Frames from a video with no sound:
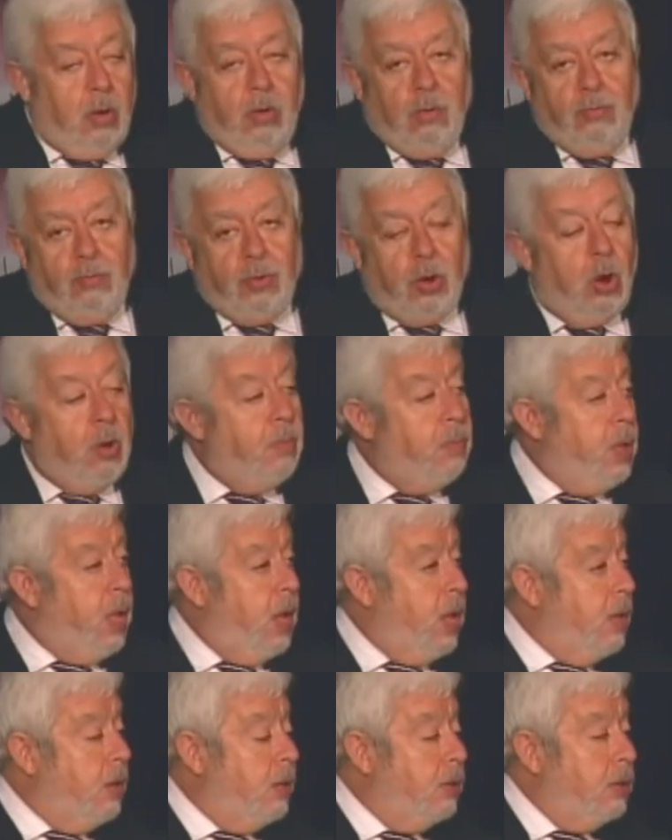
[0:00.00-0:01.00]
from
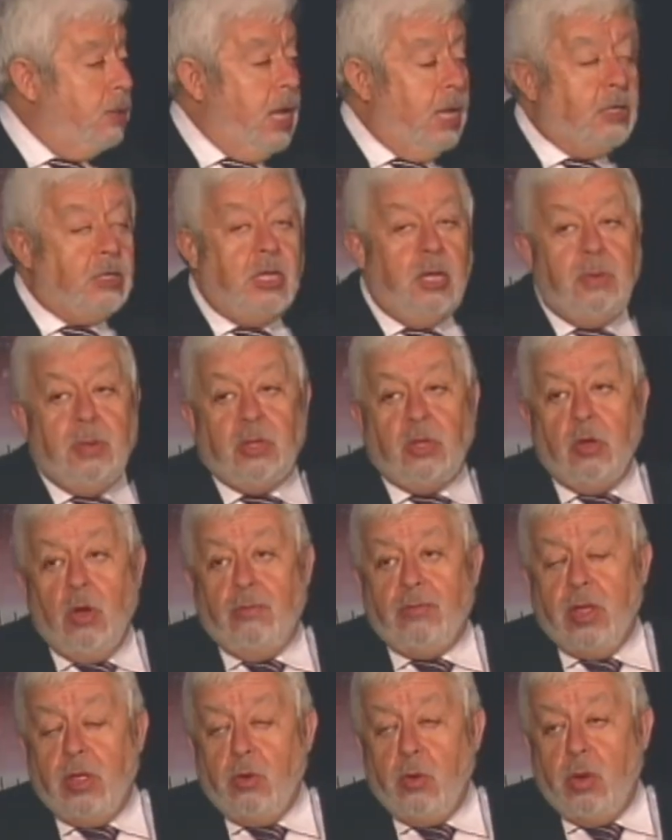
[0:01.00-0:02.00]
uh, the activity of
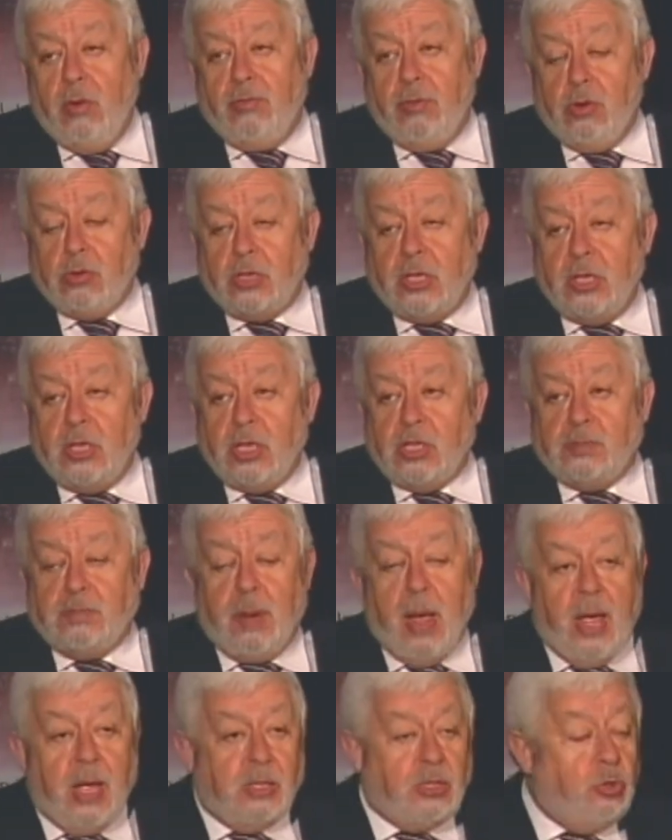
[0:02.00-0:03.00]
the UFOs in the
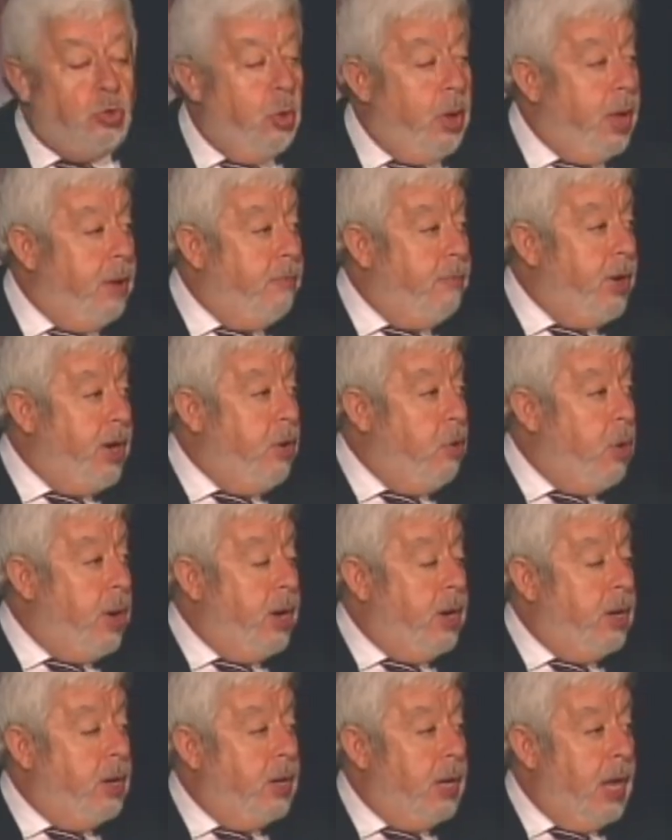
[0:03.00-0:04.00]
space to
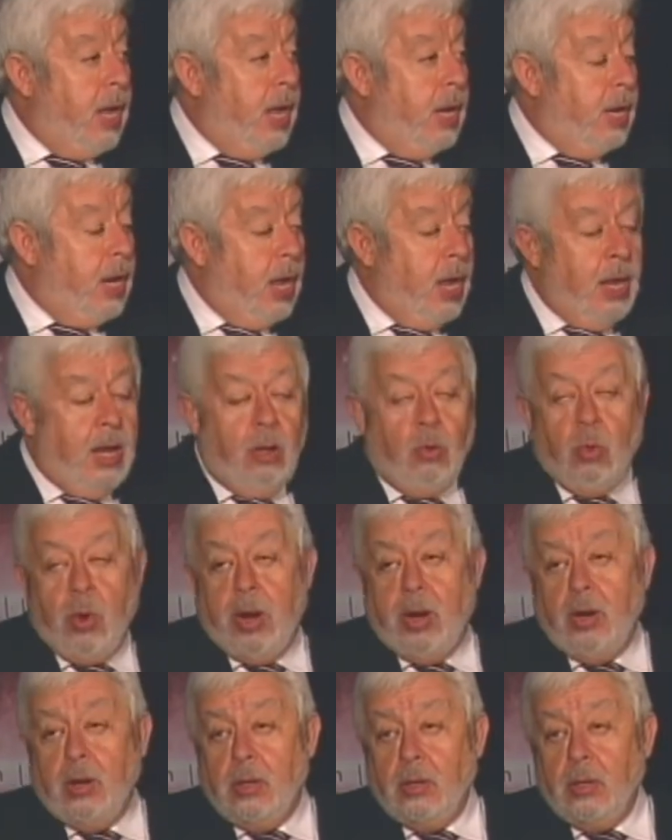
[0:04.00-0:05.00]
everywhere and
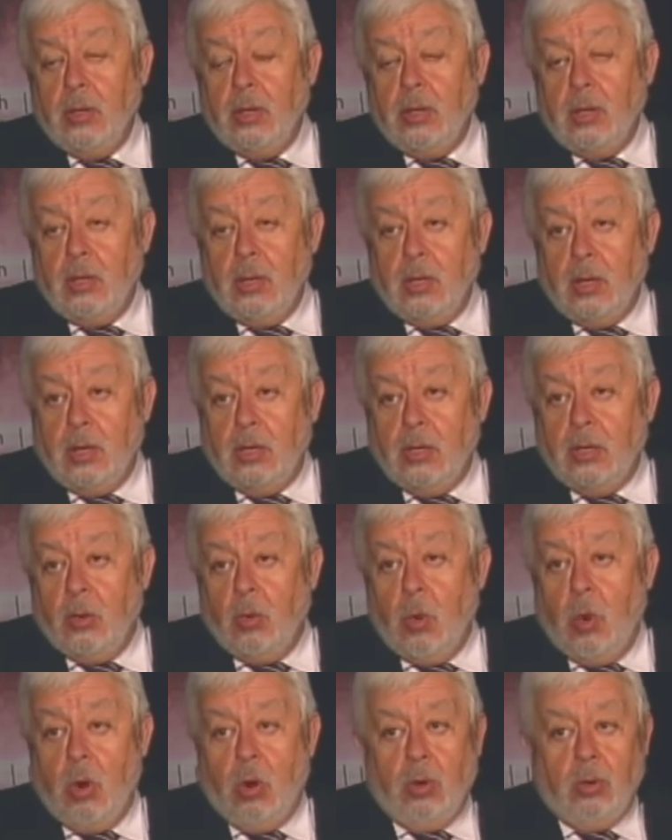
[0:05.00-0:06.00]
anywhere in the
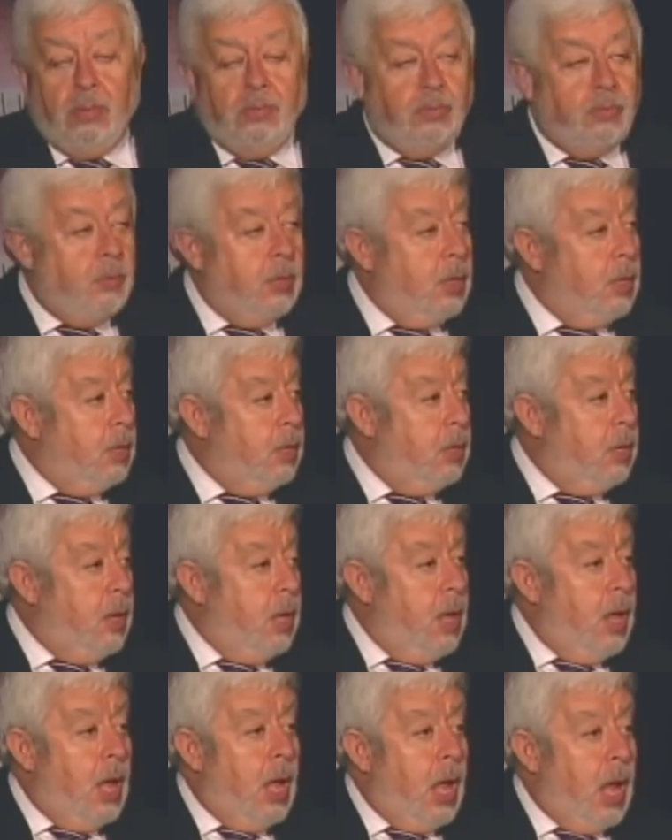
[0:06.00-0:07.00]
world.
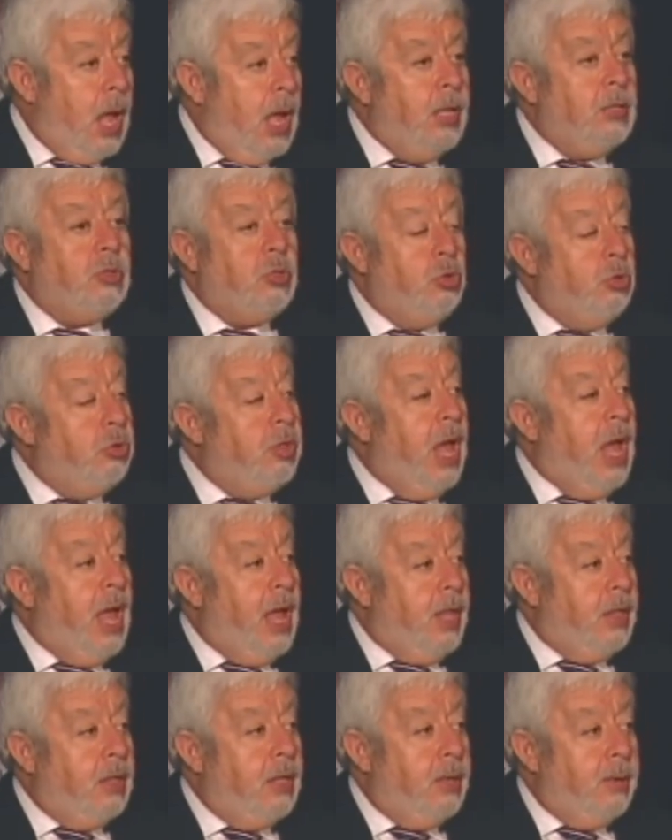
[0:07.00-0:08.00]
And through
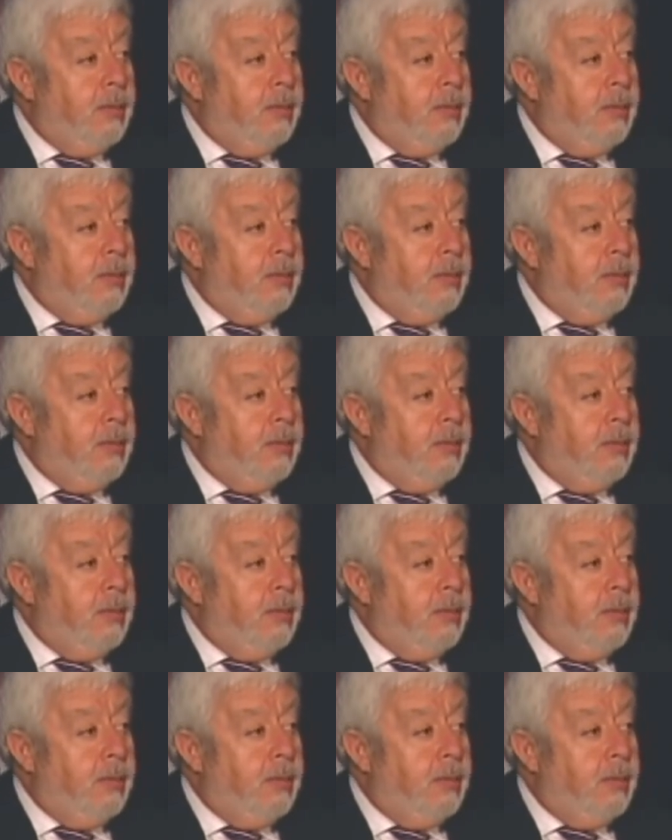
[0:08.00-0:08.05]
that,